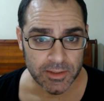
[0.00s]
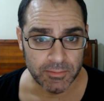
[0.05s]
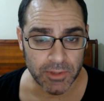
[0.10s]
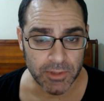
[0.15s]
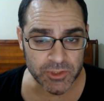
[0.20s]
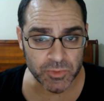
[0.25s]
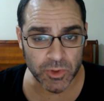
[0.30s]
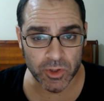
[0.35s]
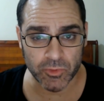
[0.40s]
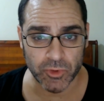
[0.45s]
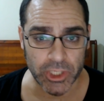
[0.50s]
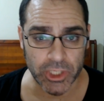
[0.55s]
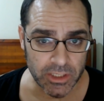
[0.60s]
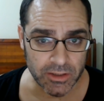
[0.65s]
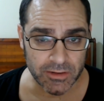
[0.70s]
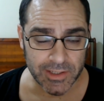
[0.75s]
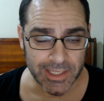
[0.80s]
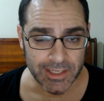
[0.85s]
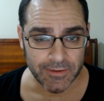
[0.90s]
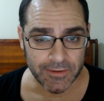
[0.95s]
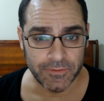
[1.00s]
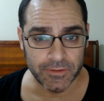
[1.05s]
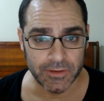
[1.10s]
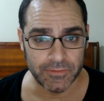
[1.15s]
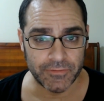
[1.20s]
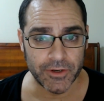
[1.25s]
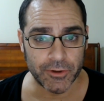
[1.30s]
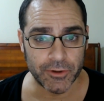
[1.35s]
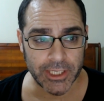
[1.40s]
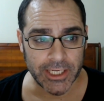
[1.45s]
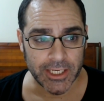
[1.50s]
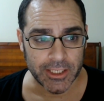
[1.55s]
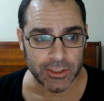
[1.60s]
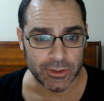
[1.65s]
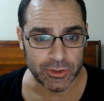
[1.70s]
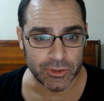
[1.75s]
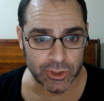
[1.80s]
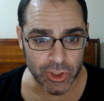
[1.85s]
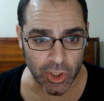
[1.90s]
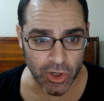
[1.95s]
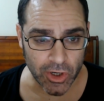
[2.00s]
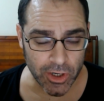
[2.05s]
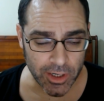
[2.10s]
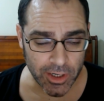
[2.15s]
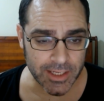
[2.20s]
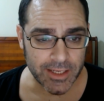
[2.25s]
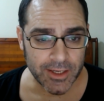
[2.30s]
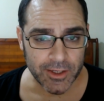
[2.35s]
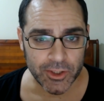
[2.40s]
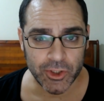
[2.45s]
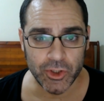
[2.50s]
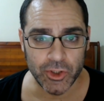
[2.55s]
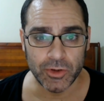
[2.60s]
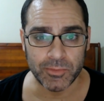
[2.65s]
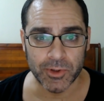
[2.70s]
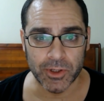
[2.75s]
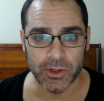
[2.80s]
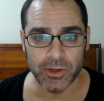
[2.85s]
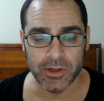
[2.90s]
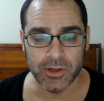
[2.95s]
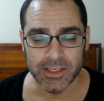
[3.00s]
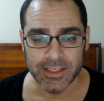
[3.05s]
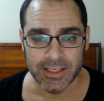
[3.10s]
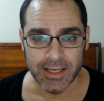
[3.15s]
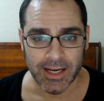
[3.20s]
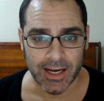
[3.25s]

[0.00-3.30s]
much more real, full of very dark humor,